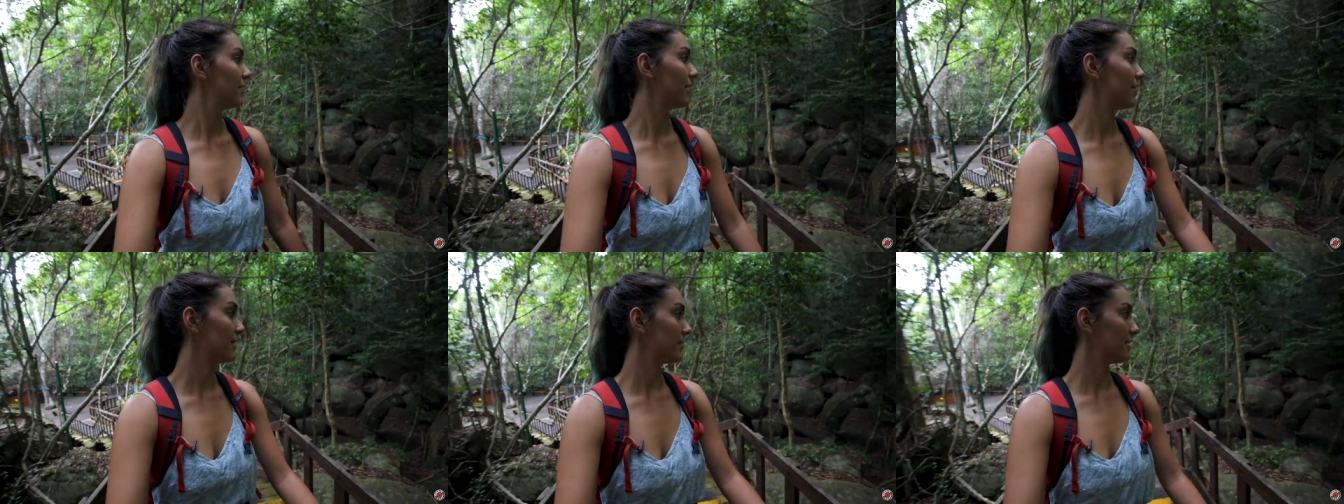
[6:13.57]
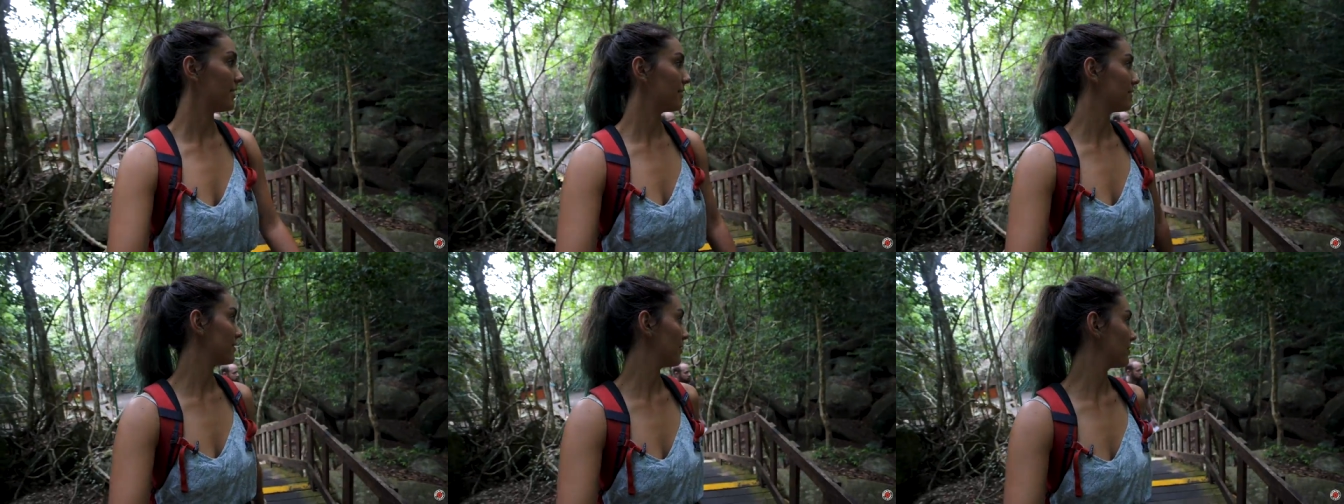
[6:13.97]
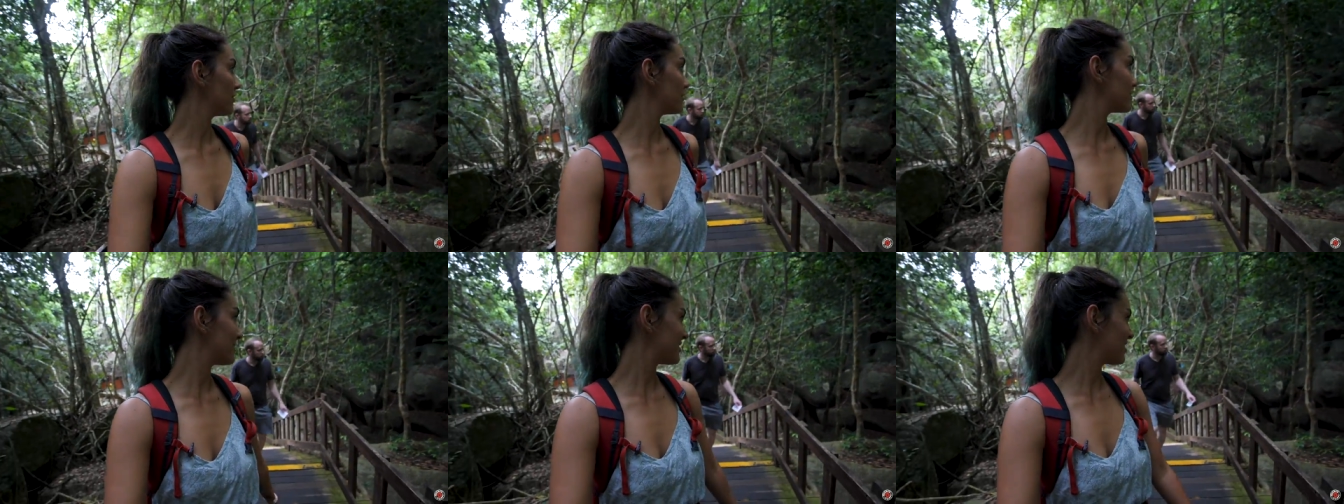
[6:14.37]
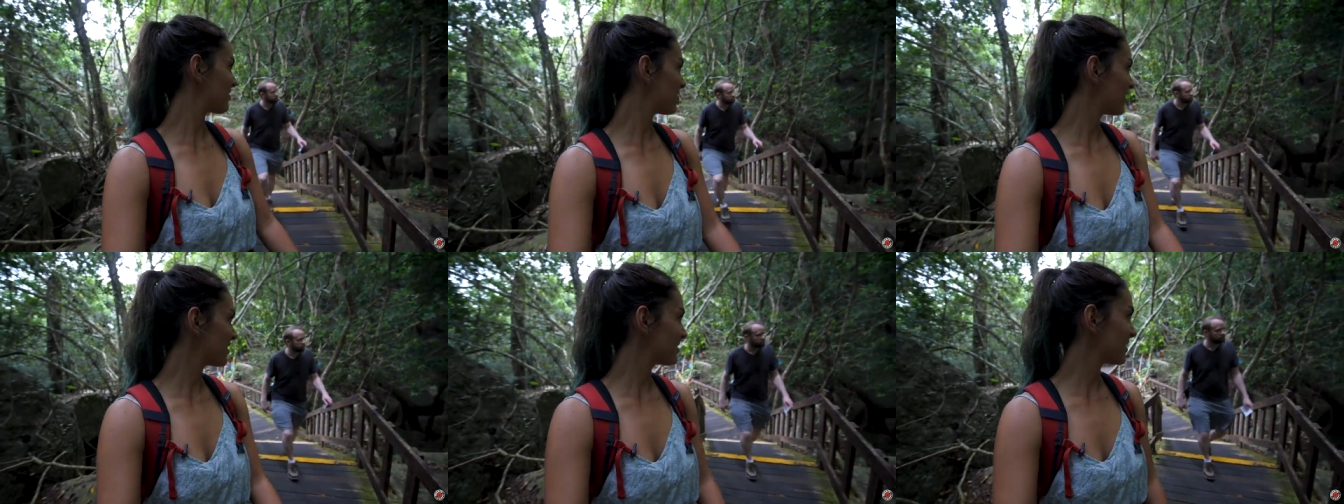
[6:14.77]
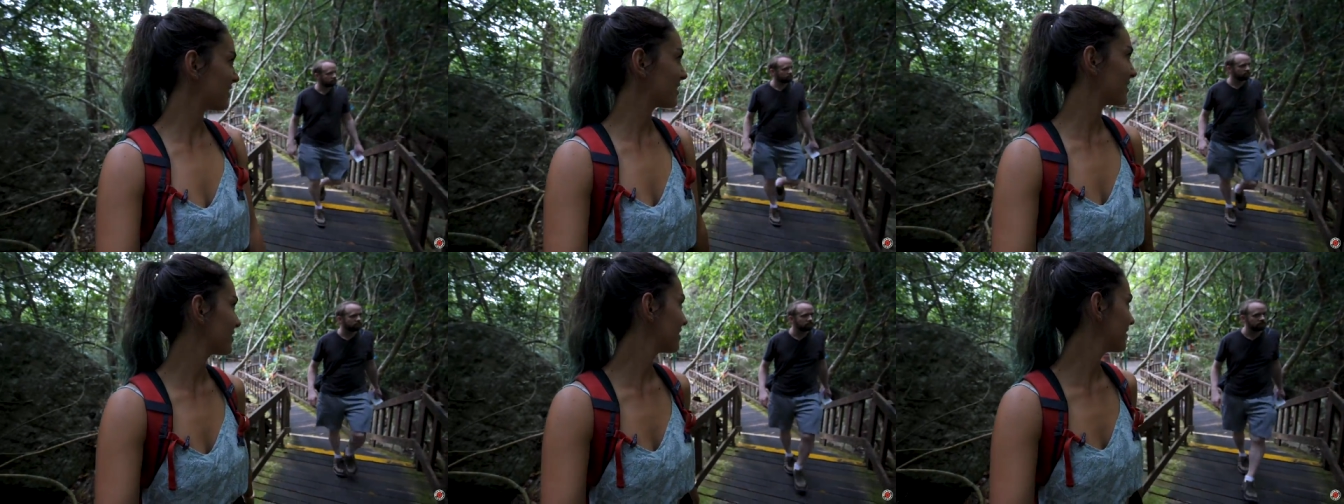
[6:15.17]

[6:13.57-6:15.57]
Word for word: and I don't know, doesn't it, it's like,